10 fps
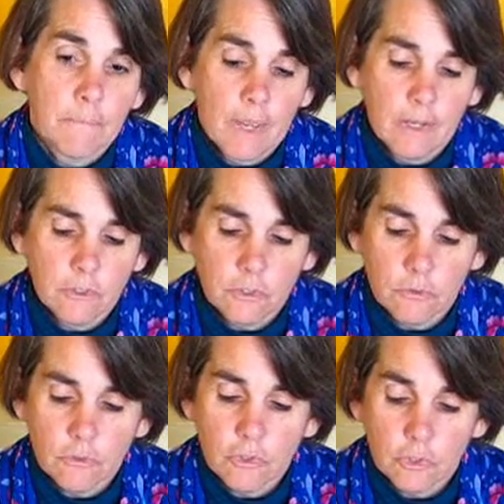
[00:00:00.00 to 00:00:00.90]
I do
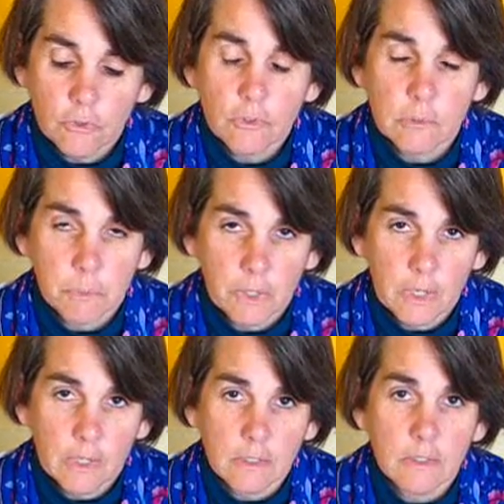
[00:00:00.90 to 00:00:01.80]
2
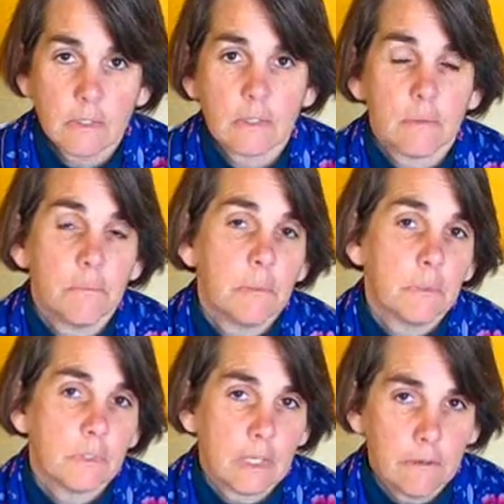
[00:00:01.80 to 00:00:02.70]
sprays, some people
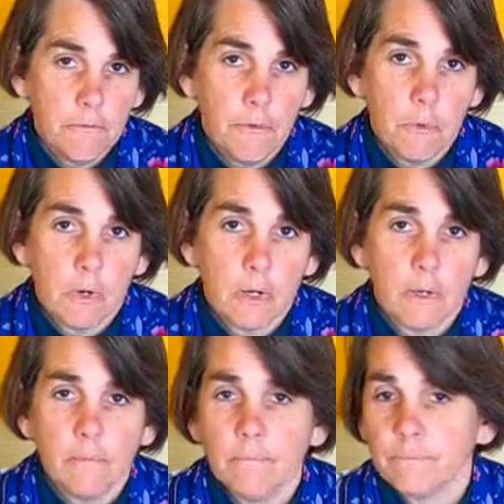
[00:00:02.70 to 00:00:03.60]
say
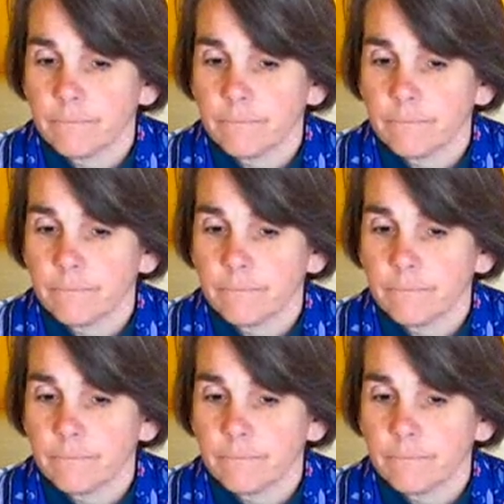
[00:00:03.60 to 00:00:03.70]
4,